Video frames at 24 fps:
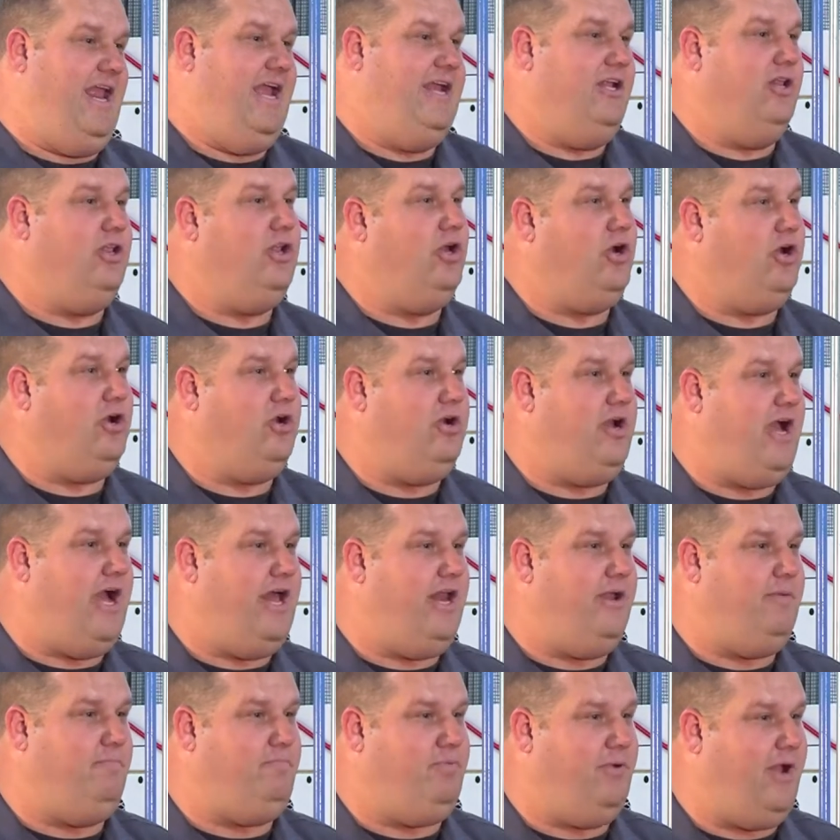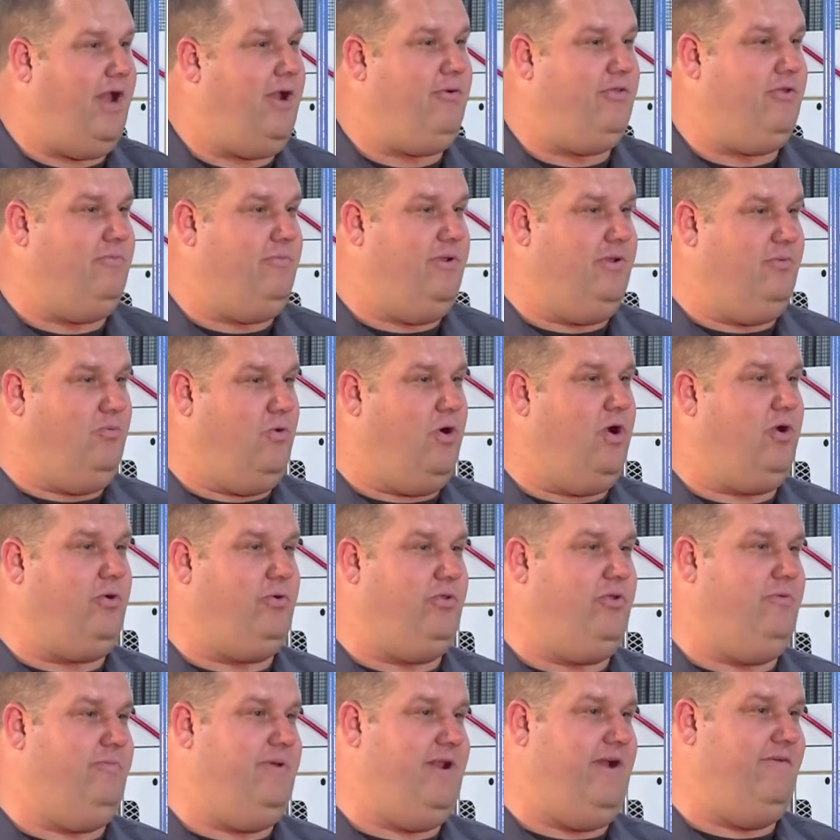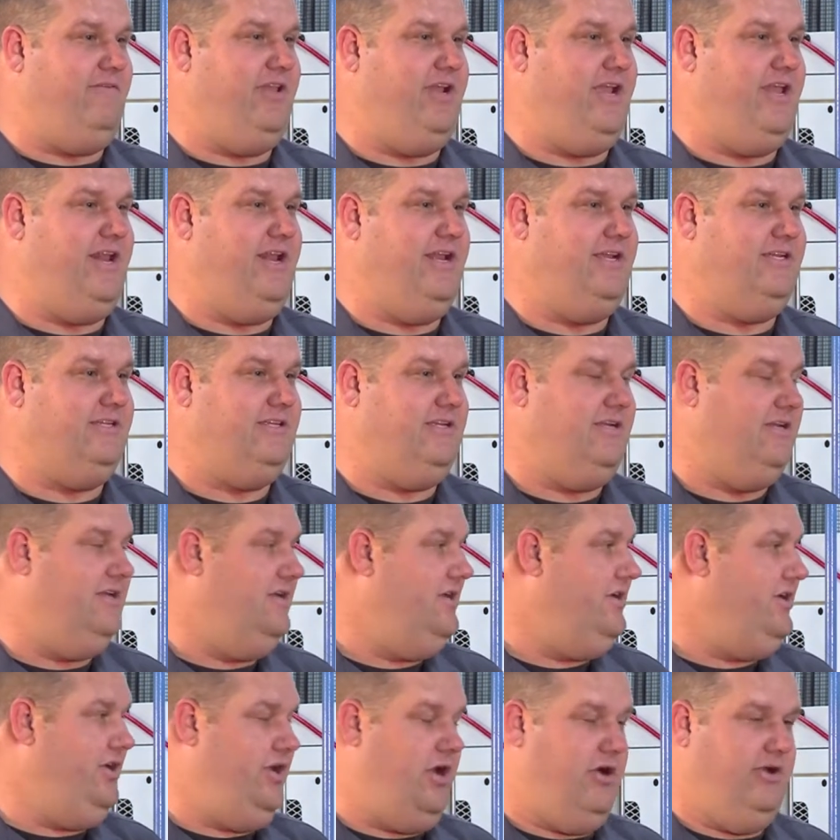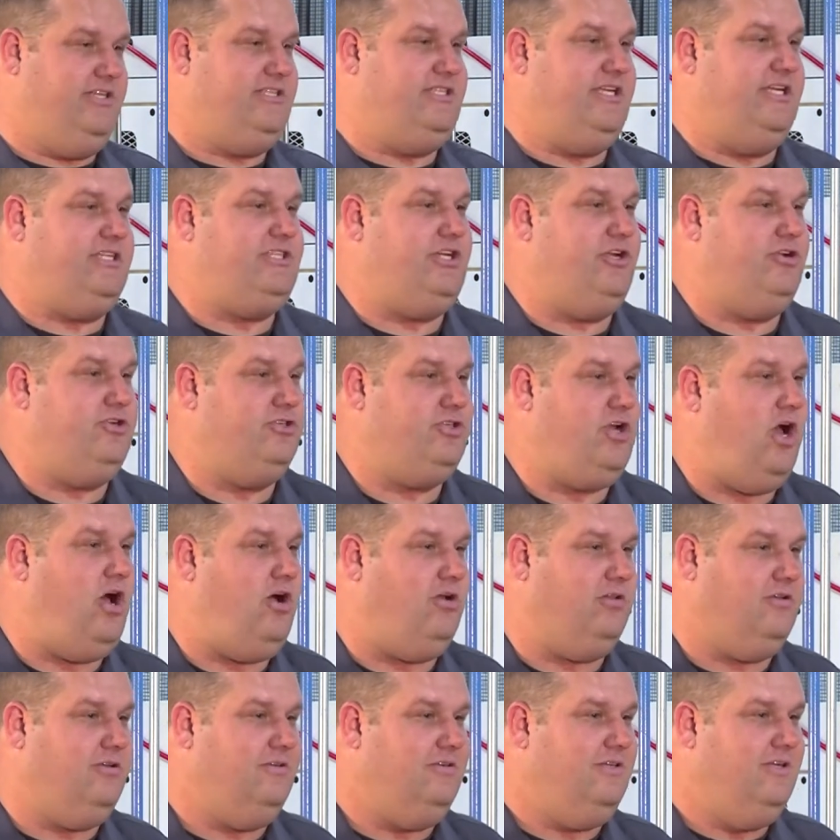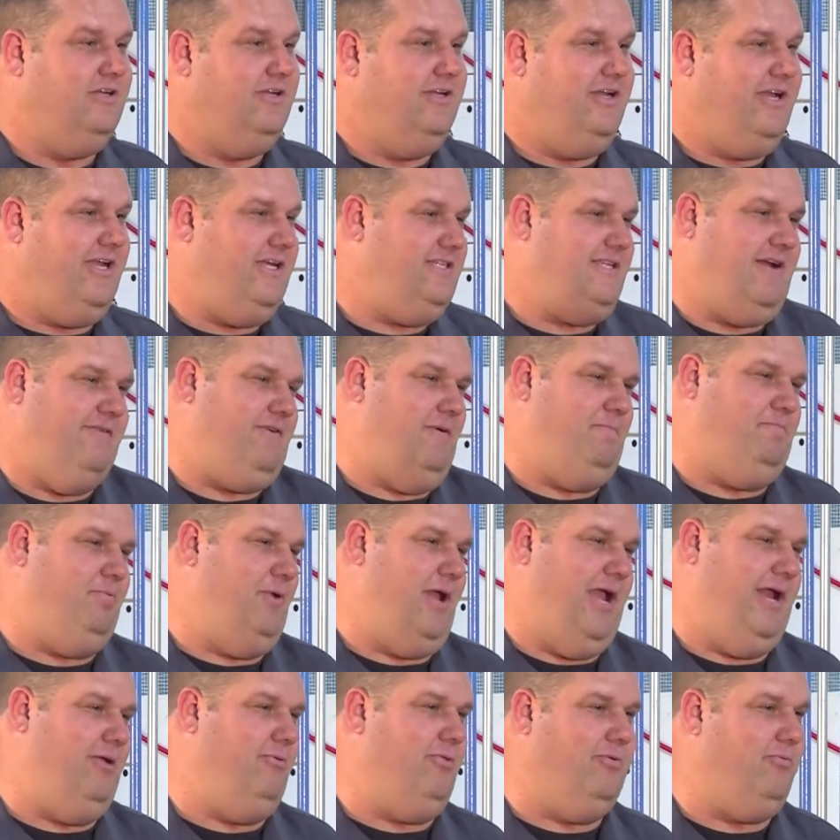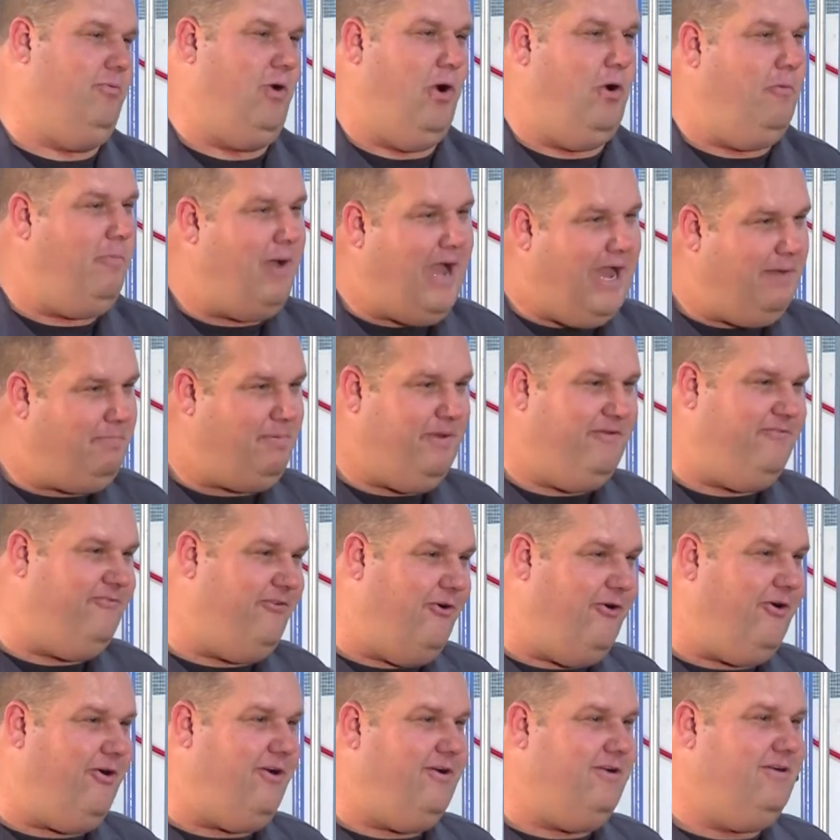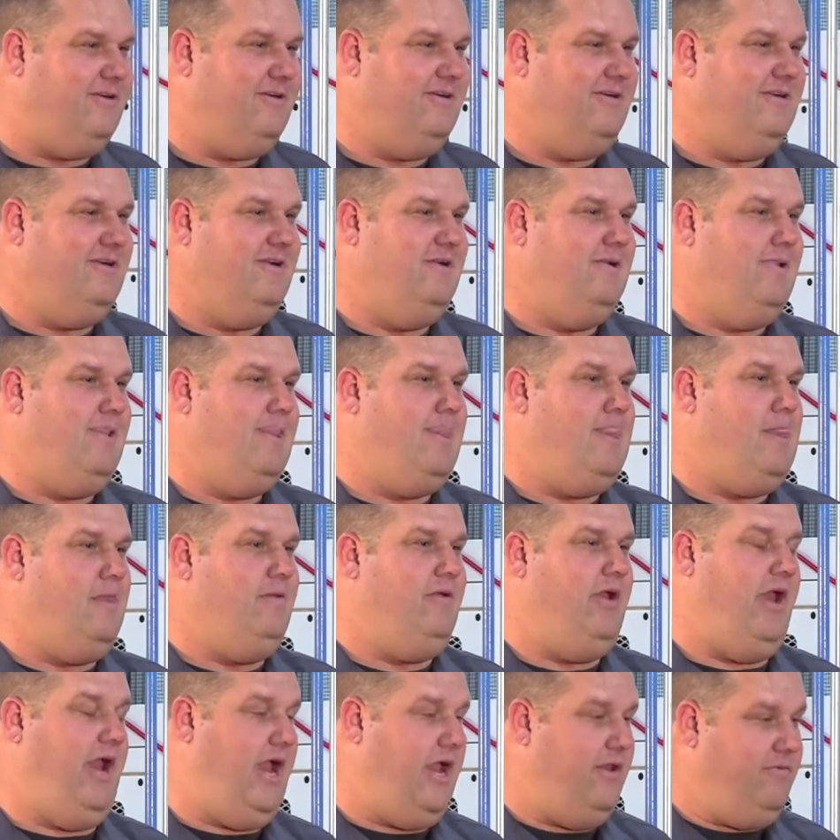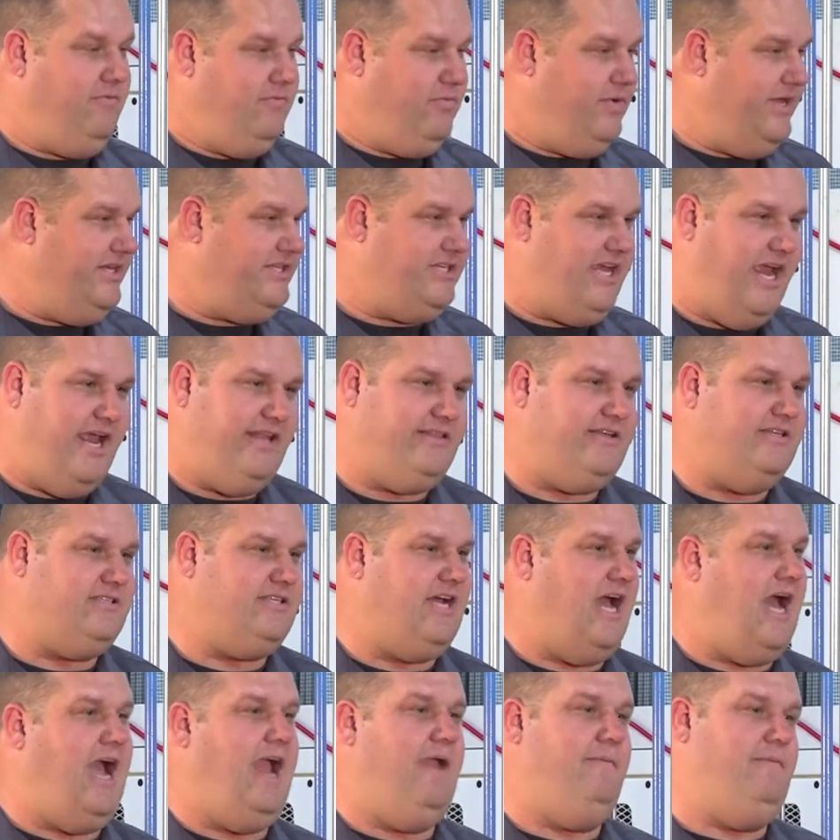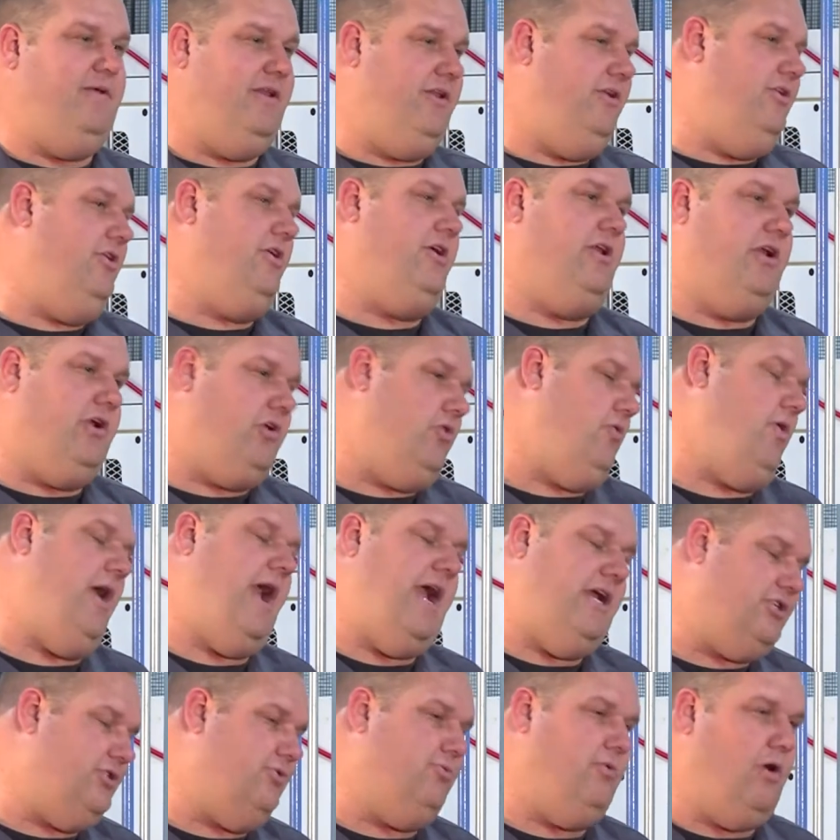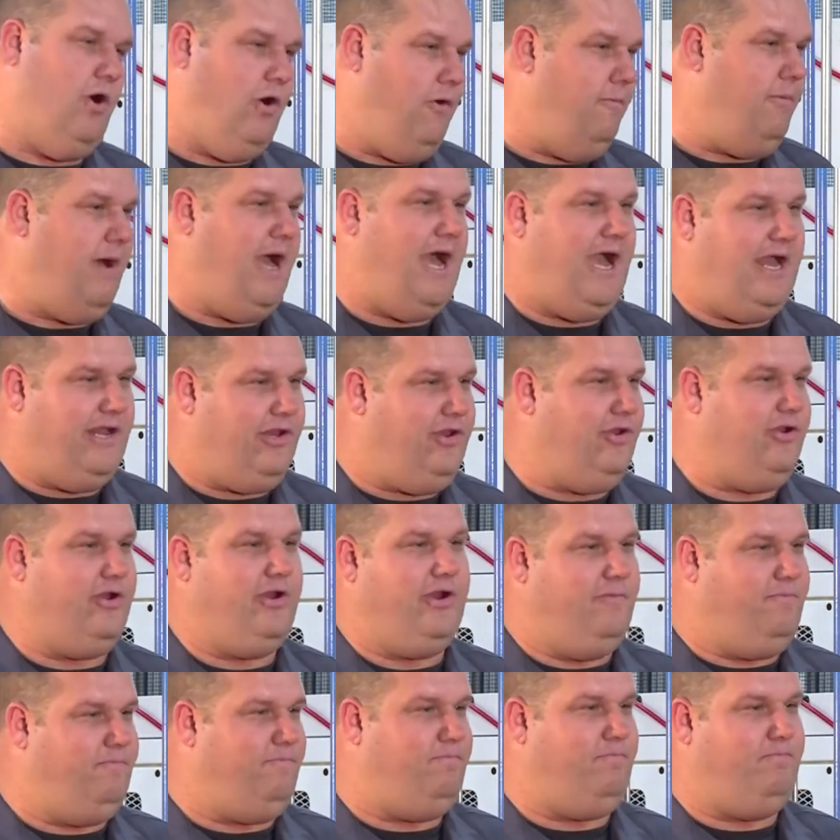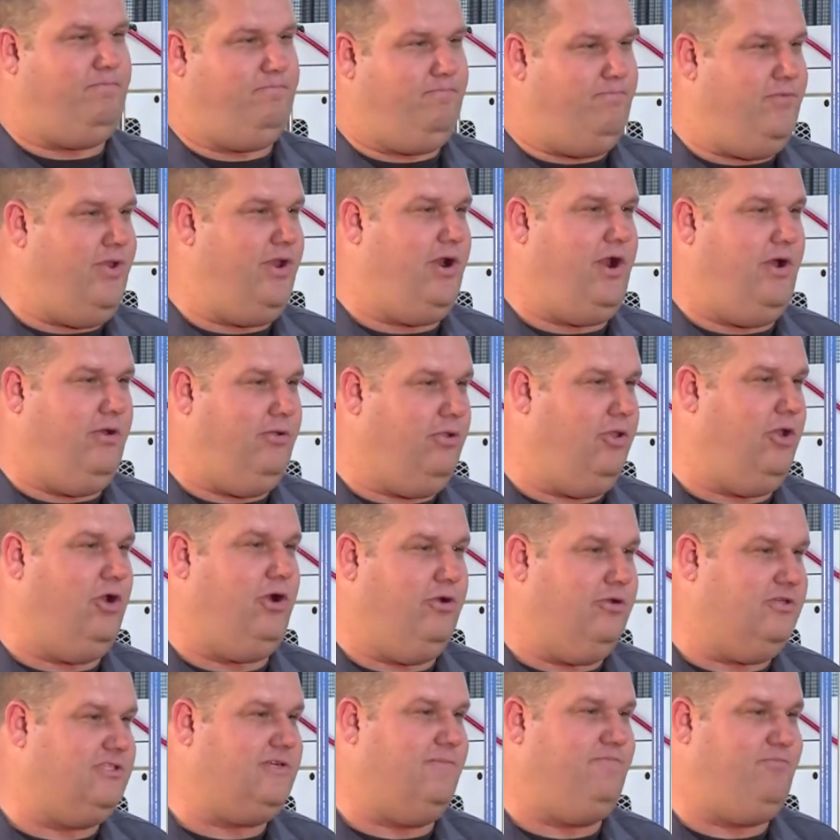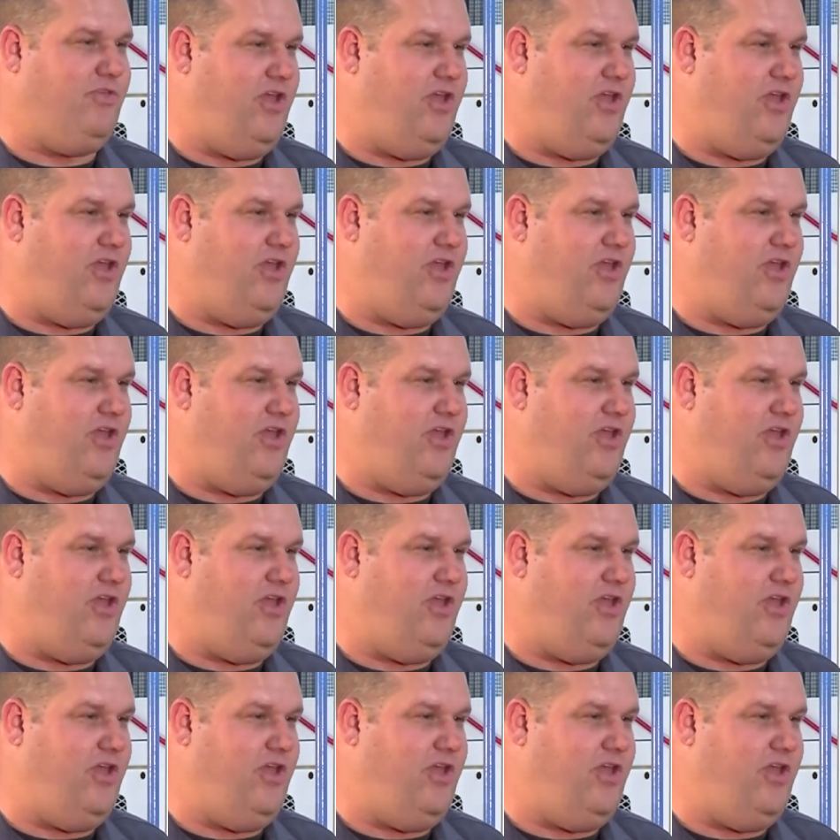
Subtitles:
had to learn how to play with him and work with him and everything. And he's 60 years old. He's never played with a robot before. And we take the time, and you're gonna crash a robot. You're gonna, learn some